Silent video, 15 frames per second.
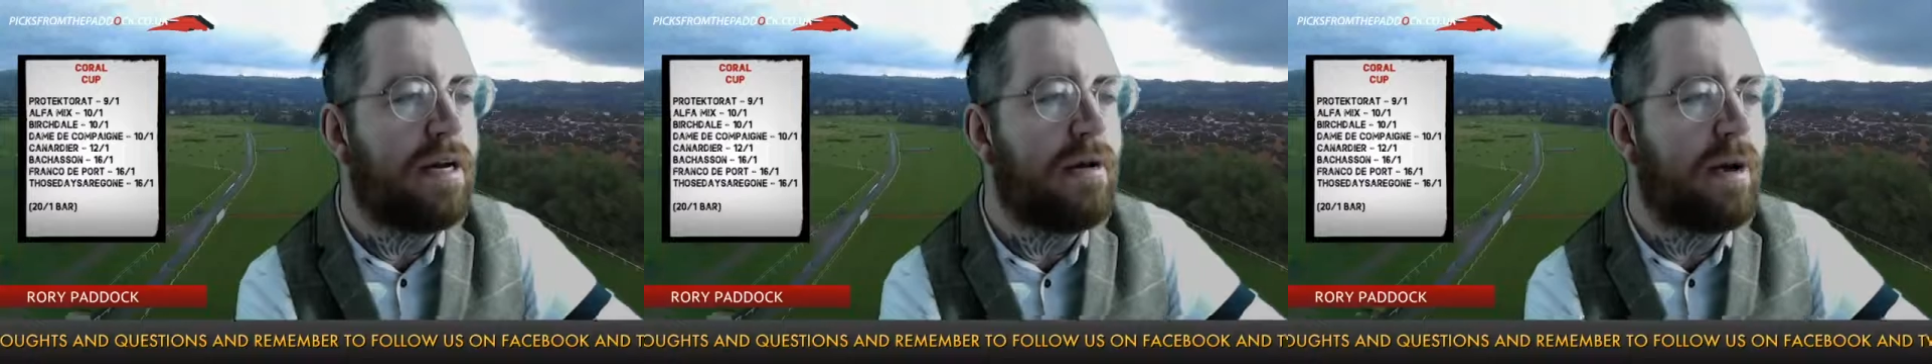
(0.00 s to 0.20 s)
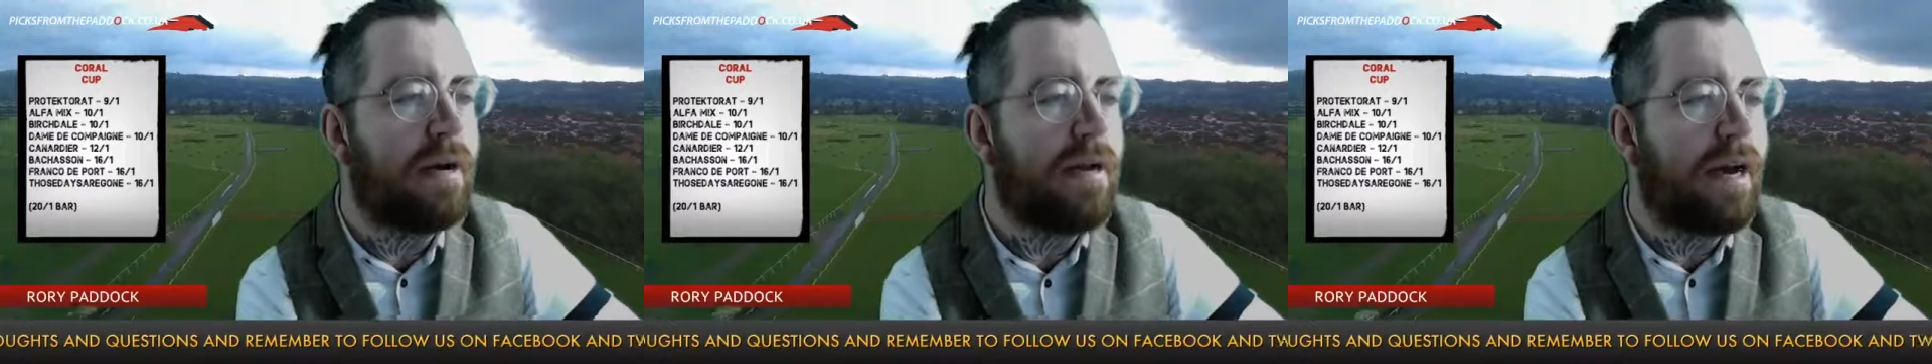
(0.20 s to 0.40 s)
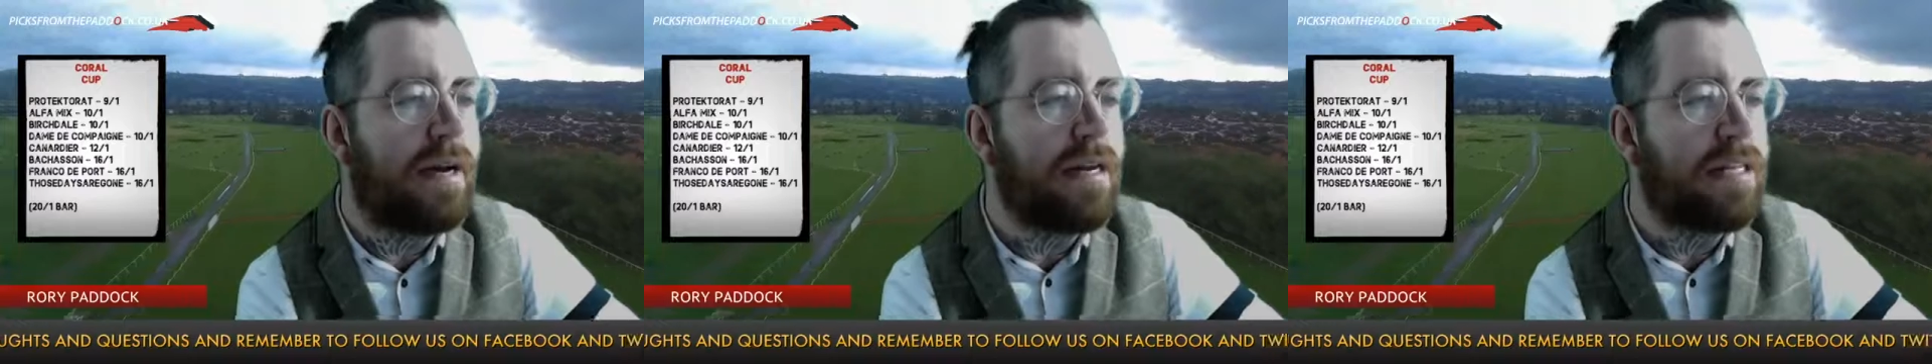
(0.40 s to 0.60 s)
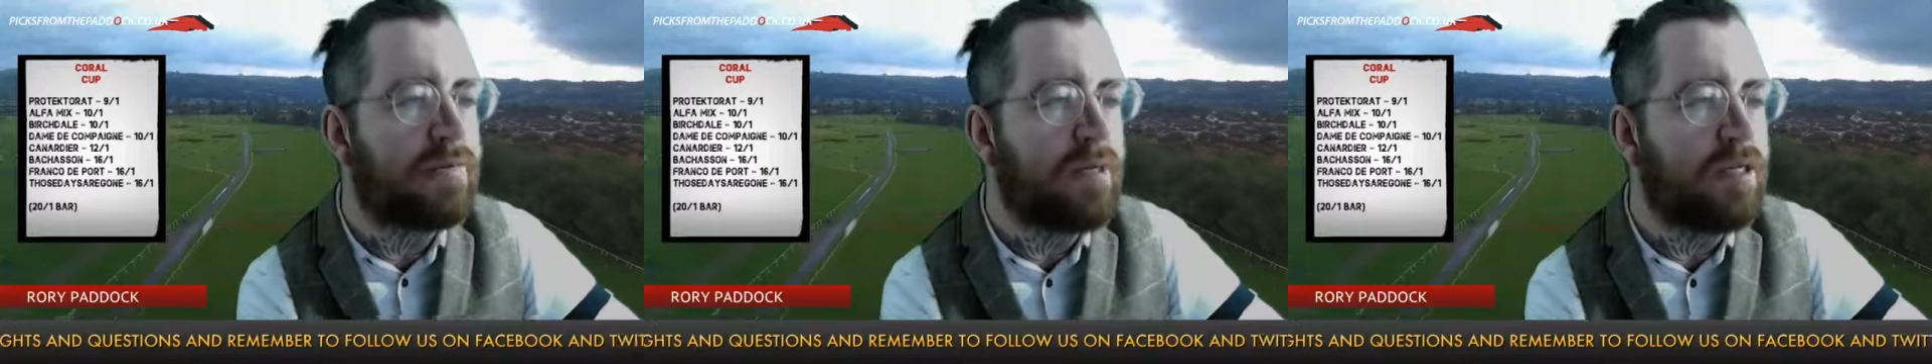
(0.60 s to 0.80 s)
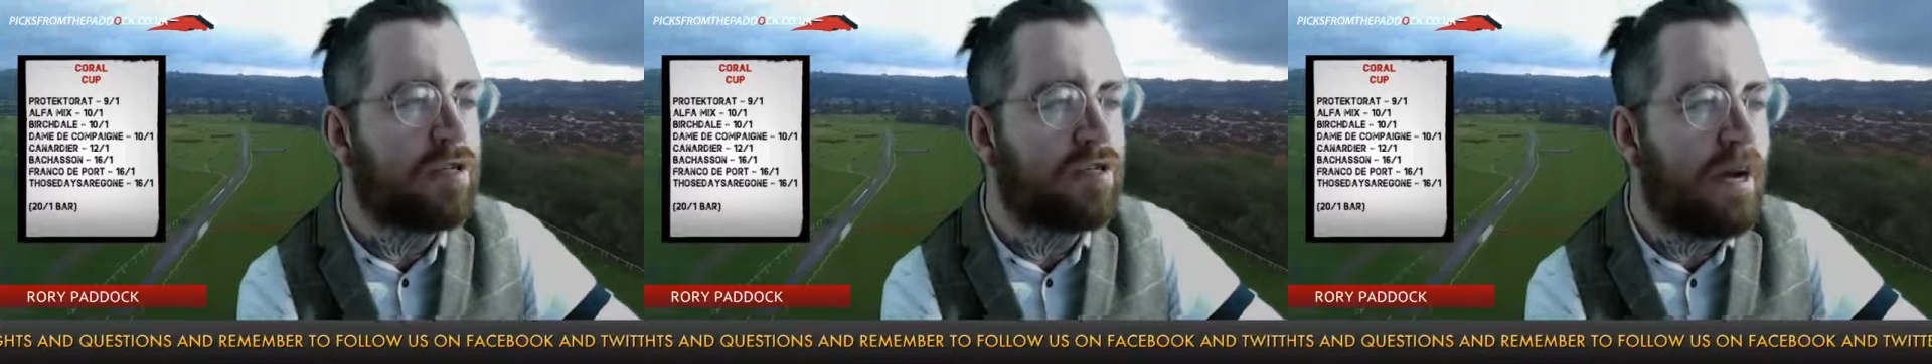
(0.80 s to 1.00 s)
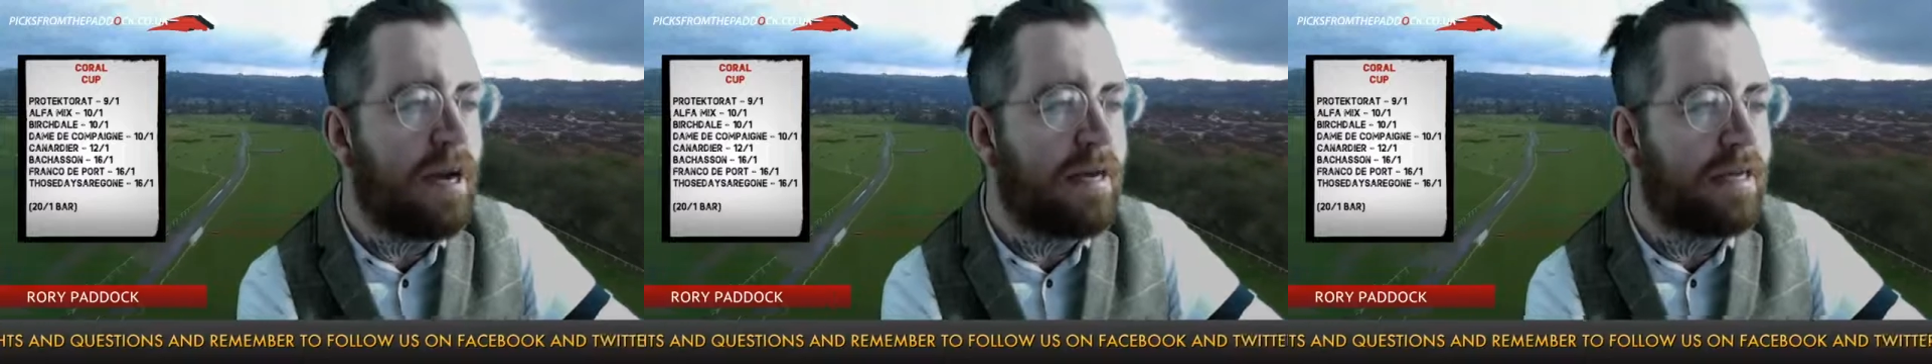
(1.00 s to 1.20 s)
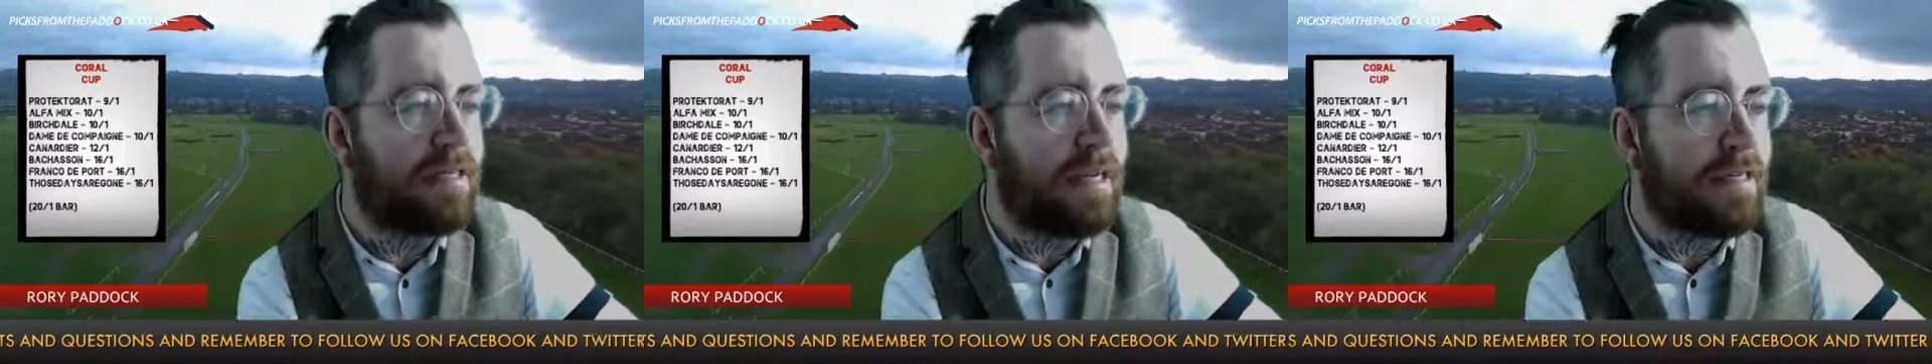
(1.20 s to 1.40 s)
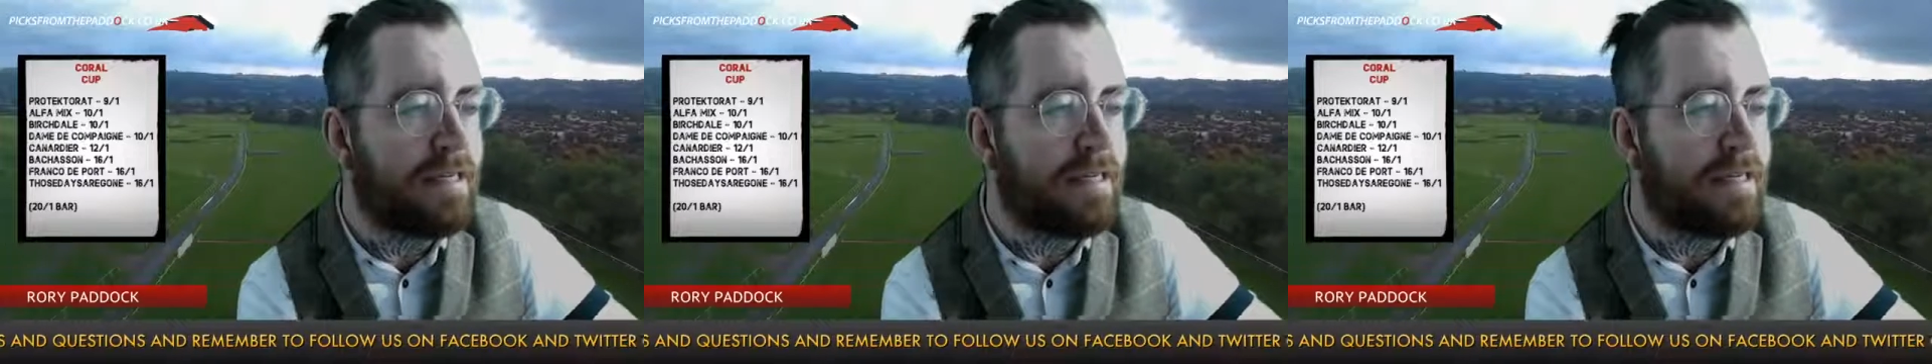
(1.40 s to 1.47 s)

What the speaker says: and it's been tried and tested.